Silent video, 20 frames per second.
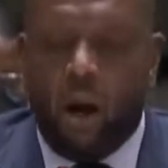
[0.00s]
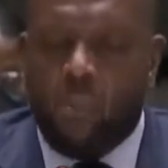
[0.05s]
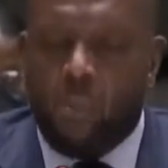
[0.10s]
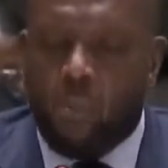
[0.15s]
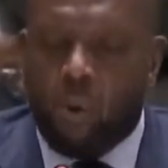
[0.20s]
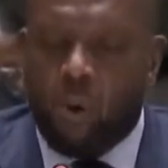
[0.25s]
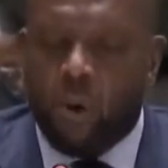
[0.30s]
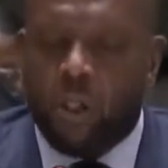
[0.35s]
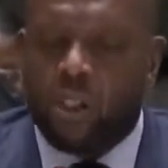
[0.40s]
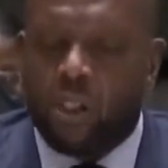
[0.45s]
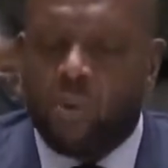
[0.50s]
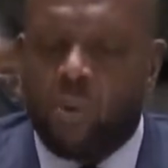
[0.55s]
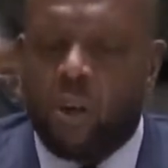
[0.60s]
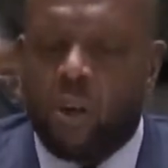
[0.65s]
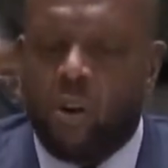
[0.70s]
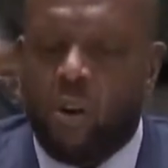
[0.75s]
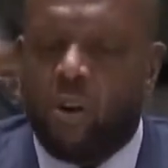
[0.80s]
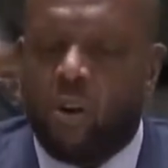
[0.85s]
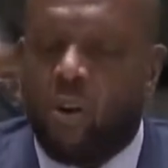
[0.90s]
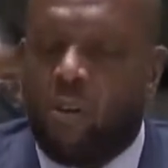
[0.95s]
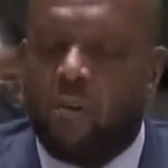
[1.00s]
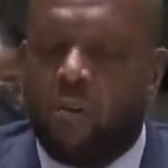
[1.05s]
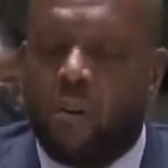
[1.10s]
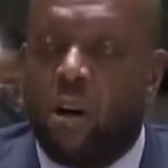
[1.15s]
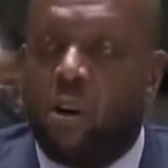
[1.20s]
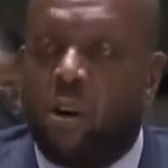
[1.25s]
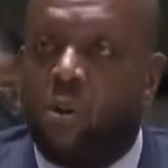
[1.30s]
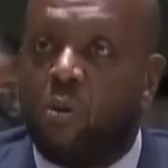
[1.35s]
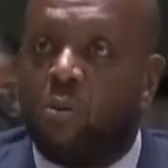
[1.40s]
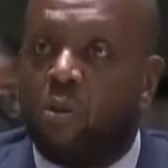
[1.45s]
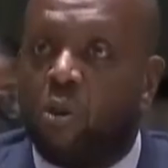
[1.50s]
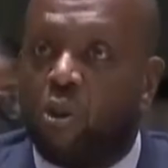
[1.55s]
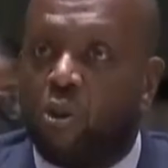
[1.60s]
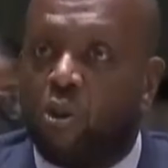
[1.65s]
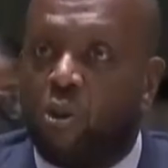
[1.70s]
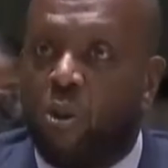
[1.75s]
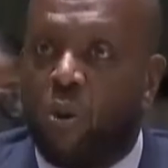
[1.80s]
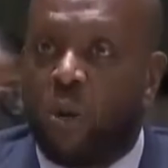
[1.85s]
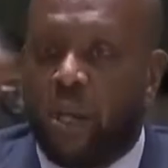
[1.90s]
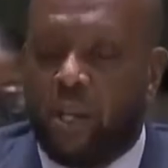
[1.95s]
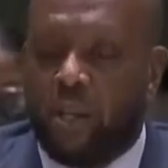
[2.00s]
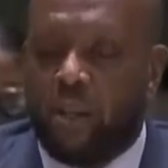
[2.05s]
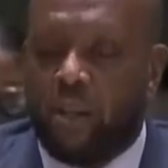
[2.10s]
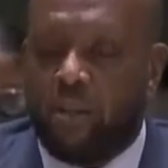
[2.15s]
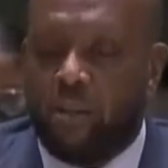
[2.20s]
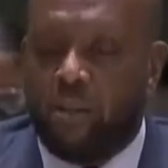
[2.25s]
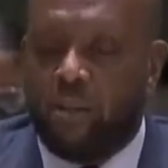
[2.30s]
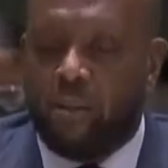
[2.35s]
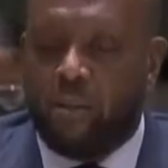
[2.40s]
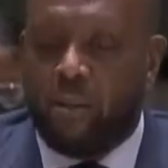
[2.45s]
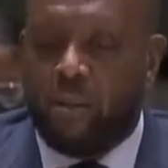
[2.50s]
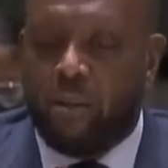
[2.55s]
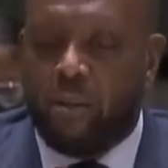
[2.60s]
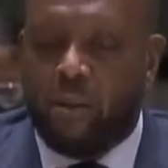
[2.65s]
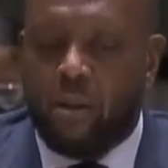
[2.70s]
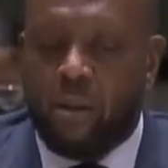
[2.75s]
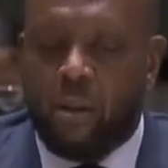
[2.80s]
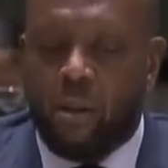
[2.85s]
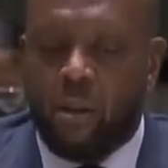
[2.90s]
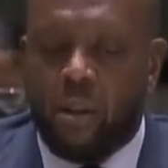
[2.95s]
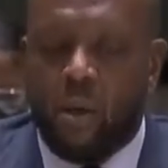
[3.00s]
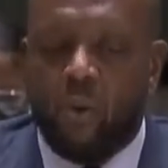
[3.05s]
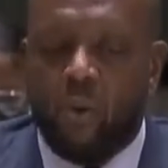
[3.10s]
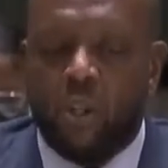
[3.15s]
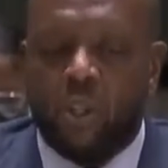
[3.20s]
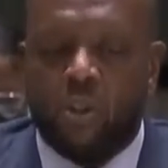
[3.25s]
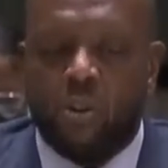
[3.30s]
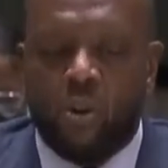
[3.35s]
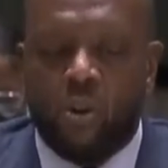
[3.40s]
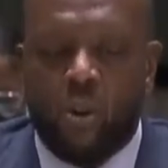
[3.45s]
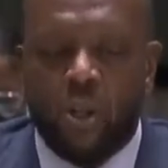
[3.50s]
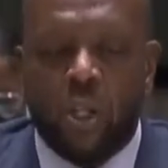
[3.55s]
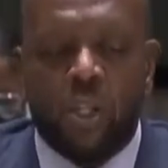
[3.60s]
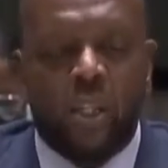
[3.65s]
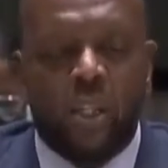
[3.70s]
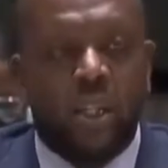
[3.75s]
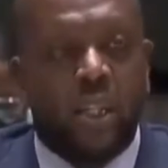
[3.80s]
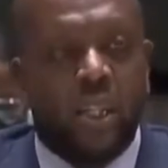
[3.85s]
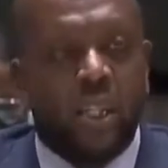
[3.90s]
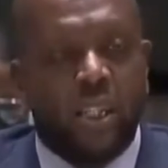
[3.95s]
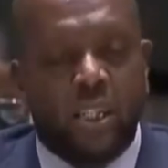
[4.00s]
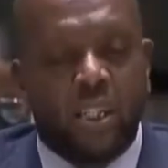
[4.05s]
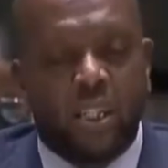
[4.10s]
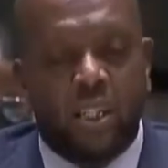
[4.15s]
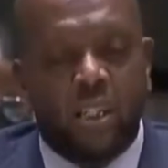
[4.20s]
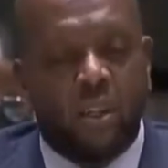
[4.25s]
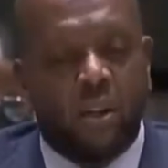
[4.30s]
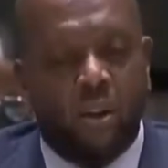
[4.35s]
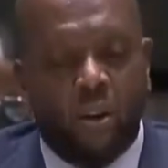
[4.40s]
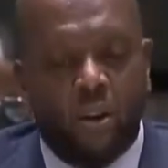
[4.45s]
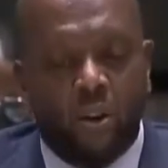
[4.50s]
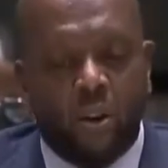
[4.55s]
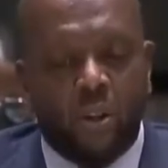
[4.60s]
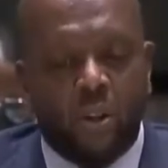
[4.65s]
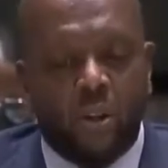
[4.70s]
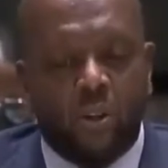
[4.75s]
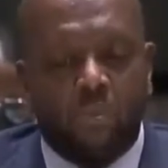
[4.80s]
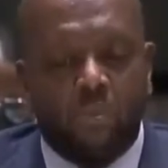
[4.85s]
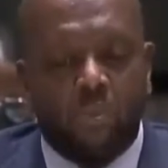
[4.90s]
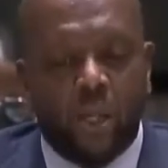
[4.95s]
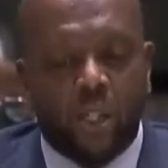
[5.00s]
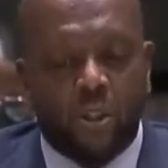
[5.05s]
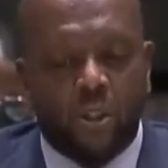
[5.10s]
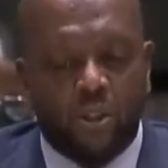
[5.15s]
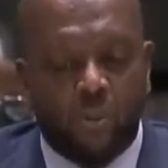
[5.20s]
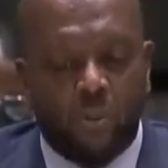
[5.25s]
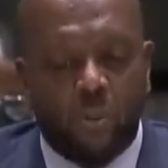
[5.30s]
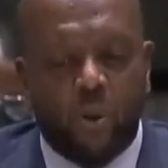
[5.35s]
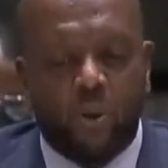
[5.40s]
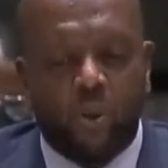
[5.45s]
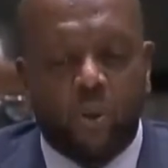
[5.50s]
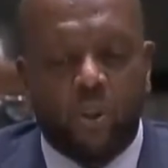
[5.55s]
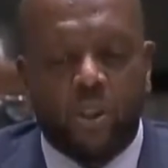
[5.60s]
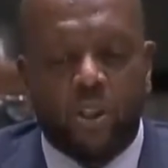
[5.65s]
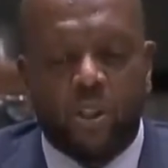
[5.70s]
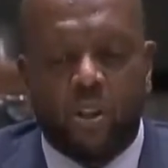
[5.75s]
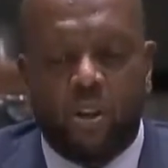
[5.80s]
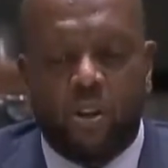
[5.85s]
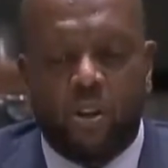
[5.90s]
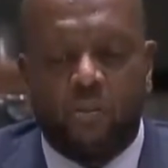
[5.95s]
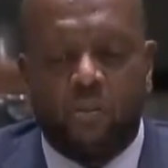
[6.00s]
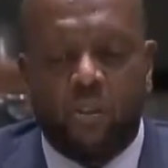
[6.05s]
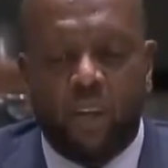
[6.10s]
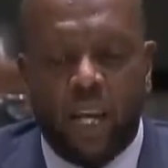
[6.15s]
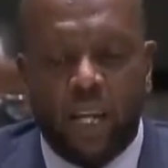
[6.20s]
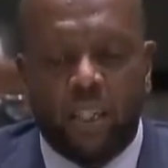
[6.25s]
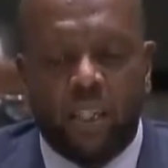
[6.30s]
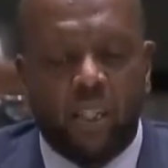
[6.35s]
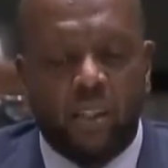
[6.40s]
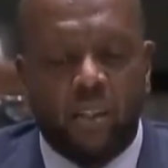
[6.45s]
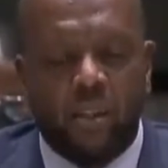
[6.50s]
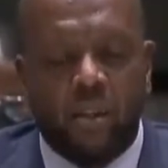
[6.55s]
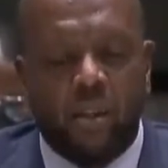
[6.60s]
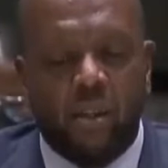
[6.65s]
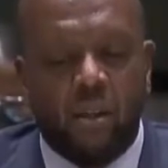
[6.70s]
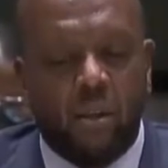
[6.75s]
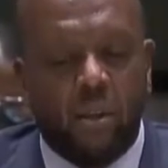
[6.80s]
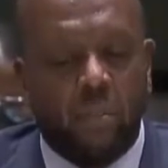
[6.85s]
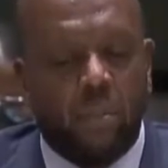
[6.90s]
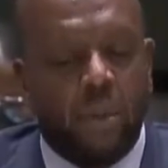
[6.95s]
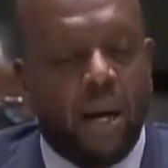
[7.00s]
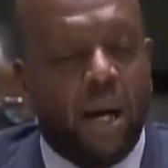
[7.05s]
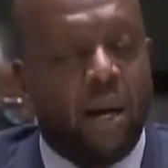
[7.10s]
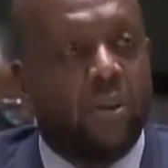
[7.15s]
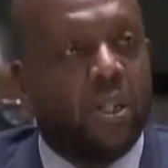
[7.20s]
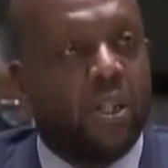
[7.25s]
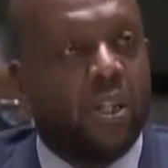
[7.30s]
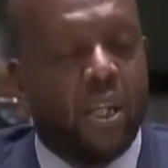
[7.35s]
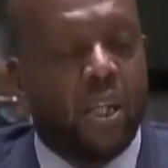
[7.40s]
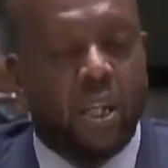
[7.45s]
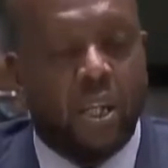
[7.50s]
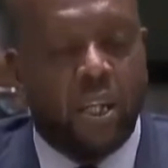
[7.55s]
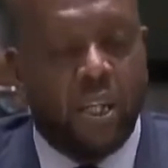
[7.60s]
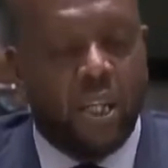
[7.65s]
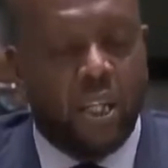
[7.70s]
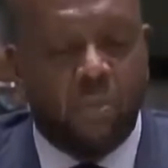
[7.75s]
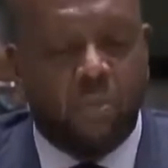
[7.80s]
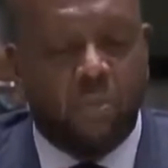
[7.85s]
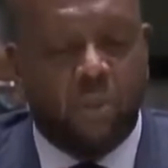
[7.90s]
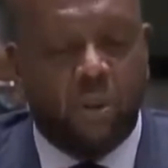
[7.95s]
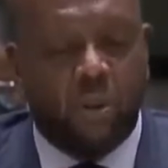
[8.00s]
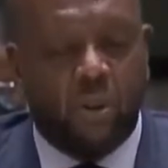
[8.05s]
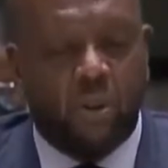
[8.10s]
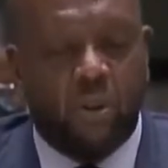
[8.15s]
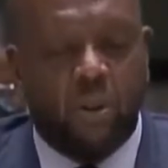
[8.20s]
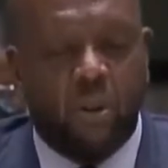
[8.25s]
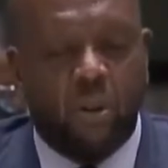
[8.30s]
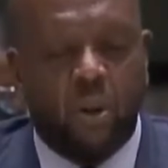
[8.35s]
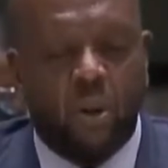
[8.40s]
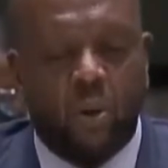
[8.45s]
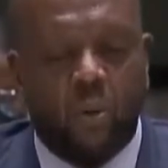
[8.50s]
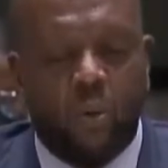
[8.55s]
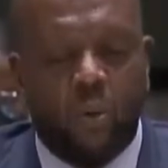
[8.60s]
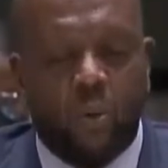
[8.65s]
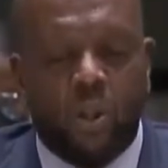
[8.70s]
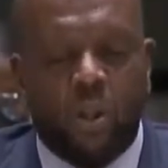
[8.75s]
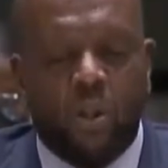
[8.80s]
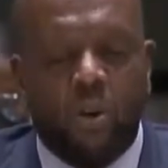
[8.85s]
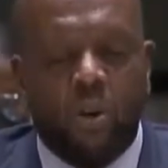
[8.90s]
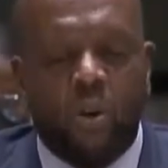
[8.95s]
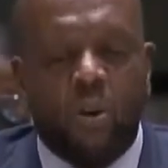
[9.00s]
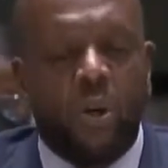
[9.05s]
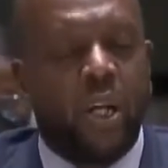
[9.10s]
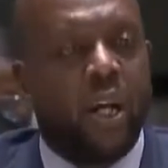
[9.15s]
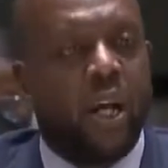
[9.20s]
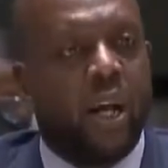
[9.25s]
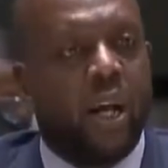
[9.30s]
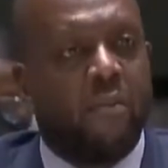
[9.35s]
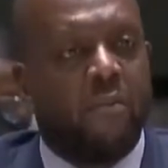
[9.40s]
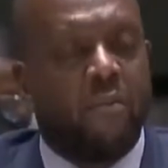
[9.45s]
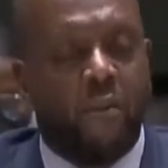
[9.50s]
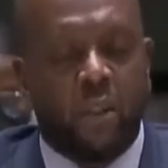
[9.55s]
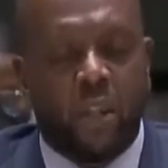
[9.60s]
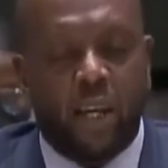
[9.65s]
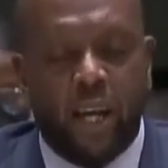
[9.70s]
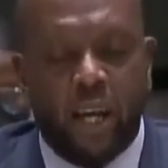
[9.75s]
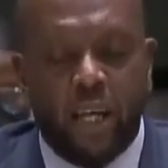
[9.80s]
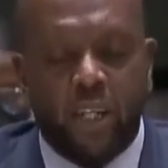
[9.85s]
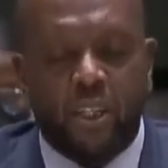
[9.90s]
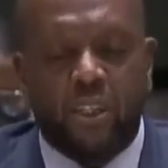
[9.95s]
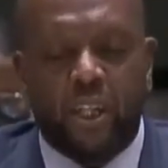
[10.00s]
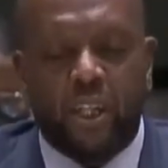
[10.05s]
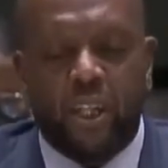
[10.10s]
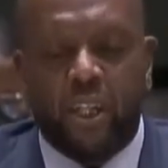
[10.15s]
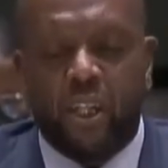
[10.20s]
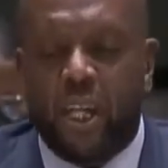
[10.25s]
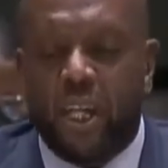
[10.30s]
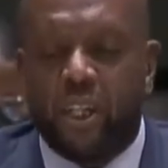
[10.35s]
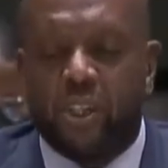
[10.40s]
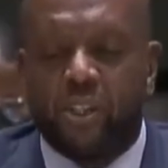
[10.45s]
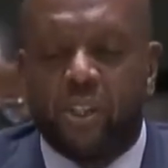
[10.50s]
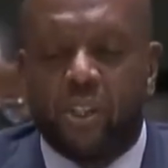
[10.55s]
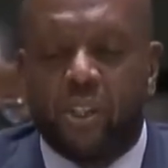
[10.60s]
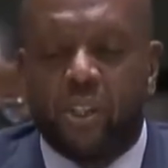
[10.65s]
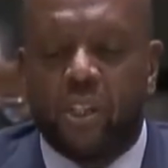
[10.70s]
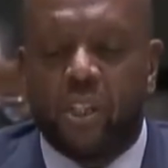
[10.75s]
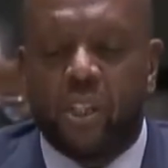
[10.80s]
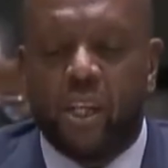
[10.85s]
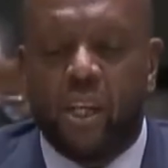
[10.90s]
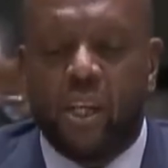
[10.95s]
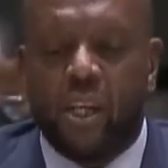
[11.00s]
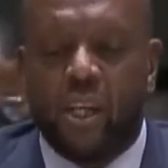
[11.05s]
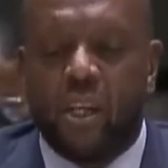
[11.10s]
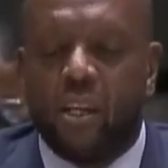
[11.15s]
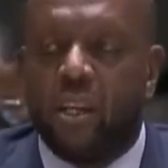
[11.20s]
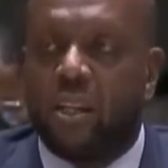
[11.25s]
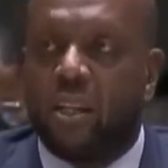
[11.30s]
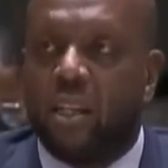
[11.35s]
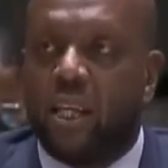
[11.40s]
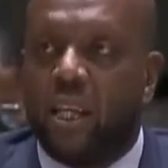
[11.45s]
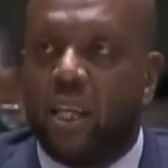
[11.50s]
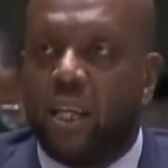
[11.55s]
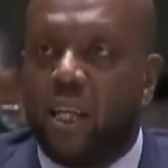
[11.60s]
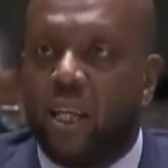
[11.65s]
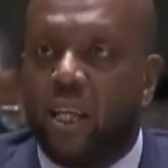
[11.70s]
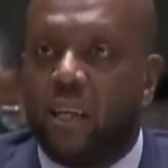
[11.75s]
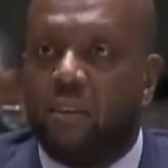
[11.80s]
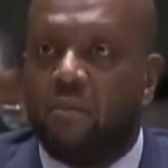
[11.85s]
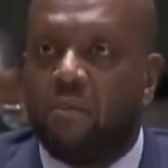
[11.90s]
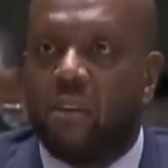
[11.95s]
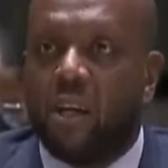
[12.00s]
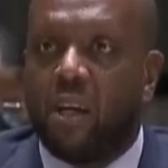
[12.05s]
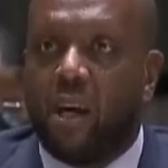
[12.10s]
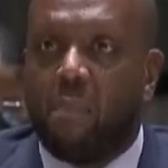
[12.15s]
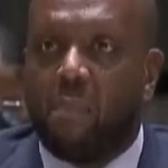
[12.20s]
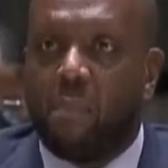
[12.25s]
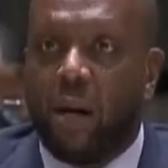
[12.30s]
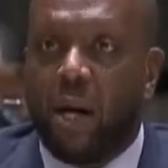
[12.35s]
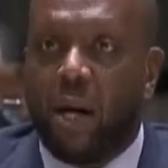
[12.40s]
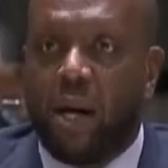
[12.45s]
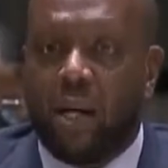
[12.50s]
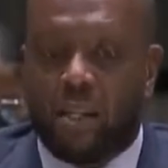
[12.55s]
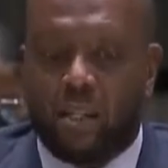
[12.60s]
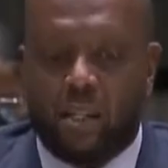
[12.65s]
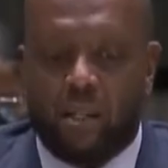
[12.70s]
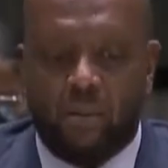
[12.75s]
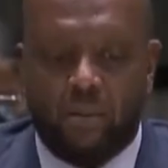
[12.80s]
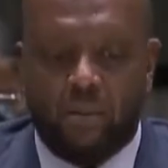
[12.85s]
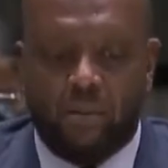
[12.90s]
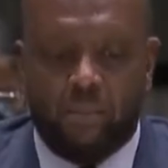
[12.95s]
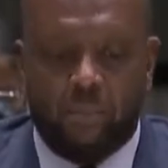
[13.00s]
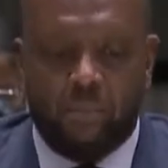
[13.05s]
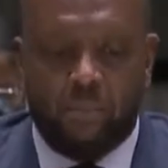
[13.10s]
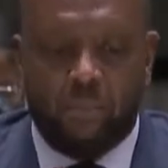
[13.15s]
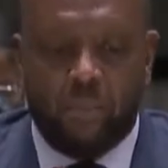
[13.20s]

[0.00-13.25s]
Our borders were not of our own drawing. They were drawn in the distant colonial metropoles of London, Paris, and Lisbon, with no regard for the ancient nations that they cleaved apart.